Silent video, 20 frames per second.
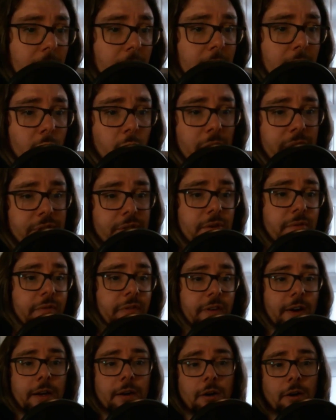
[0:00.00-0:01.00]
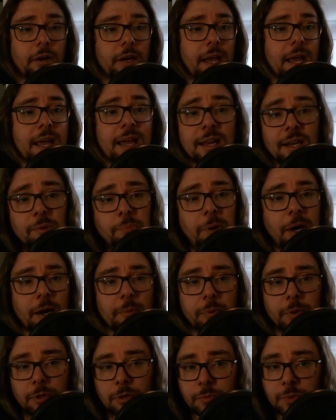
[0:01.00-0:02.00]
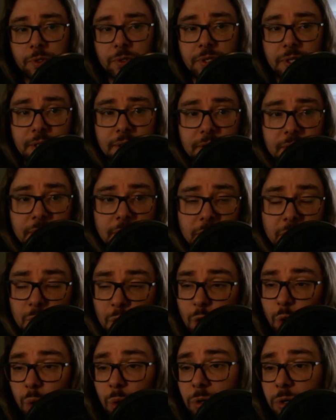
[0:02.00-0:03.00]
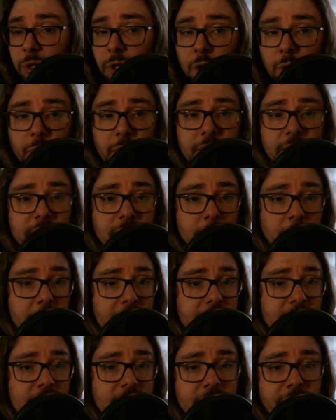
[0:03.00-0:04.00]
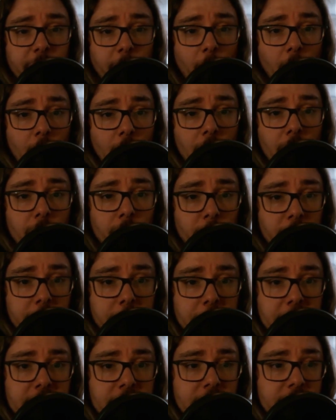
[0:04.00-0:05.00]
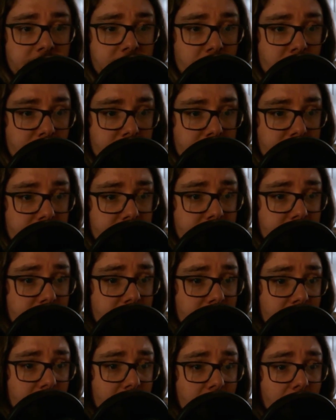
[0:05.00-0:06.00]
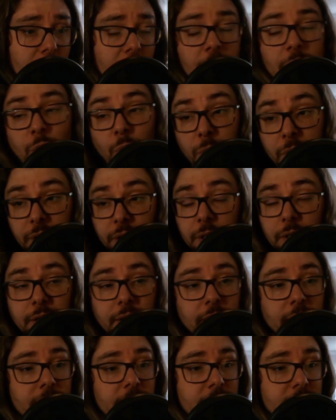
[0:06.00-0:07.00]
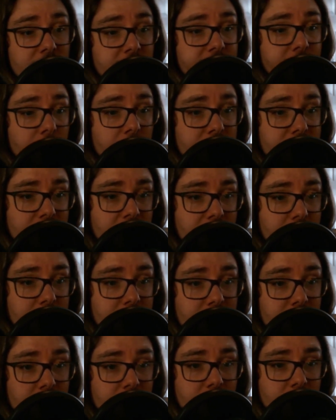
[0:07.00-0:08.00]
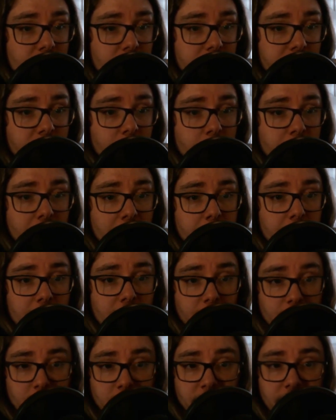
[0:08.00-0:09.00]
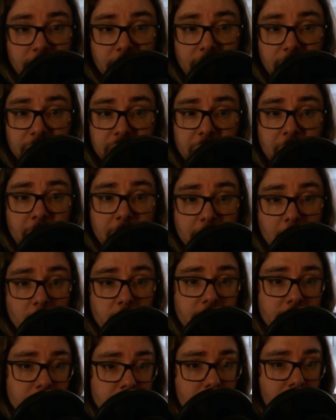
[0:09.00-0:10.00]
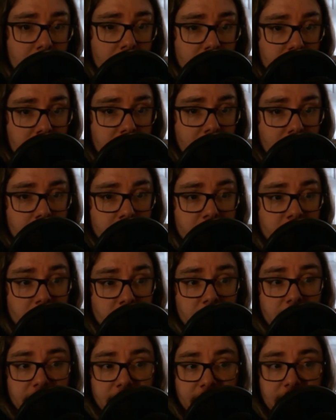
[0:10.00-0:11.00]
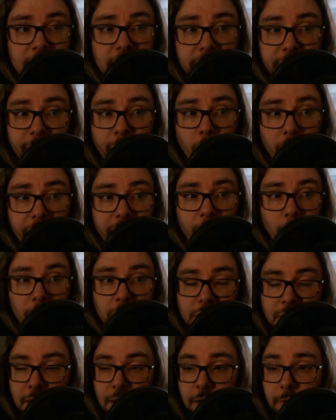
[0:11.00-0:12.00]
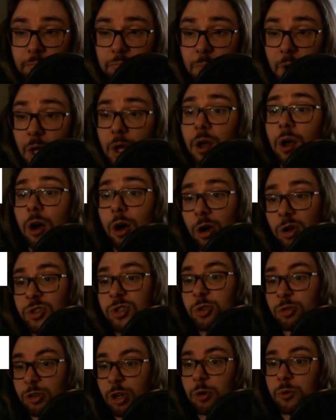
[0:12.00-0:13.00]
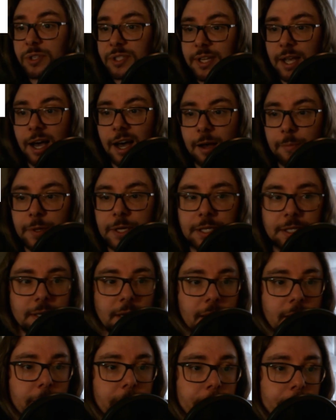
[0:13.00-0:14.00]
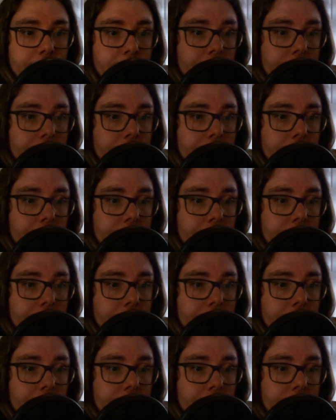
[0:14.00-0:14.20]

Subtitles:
In Western fine art and popular music, the quarter note is the basis for all rhythmic divisions. Accordingly, the default time signature for popular music and most modern compositions is 4/4 time, also known as common time.